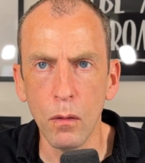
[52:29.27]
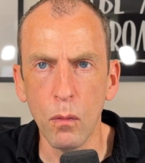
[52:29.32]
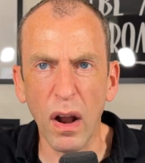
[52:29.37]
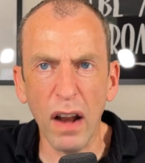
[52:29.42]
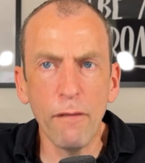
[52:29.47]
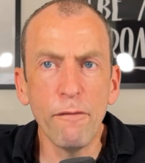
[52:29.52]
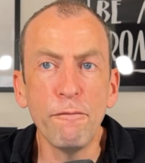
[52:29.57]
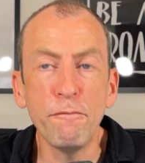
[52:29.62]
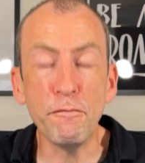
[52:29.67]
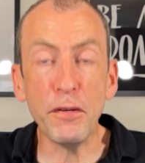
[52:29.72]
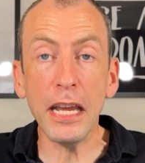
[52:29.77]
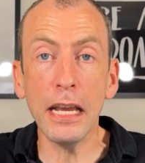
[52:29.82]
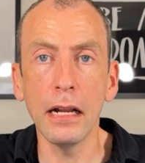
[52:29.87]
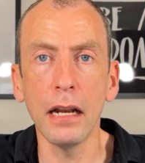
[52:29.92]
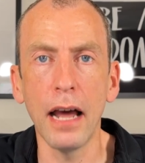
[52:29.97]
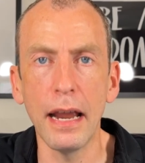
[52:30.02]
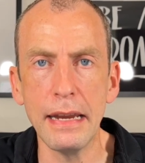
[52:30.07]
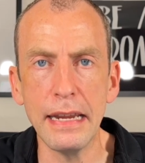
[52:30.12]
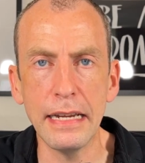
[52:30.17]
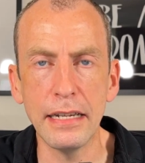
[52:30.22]
Well, I
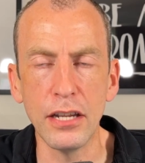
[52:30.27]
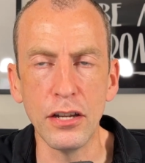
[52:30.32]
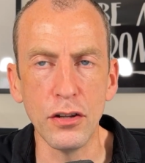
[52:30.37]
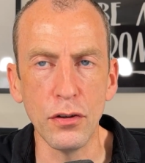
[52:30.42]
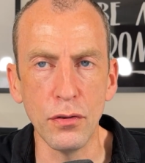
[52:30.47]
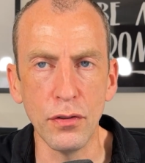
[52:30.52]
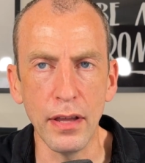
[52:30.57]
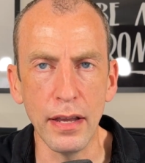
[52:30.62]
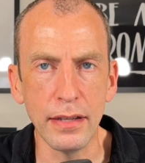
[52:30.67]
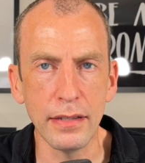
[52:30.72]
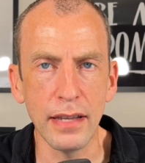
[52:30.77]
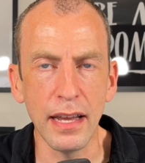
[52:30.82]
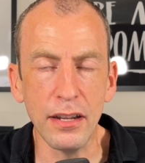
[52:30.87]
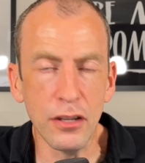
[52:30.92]
feel I need to do this.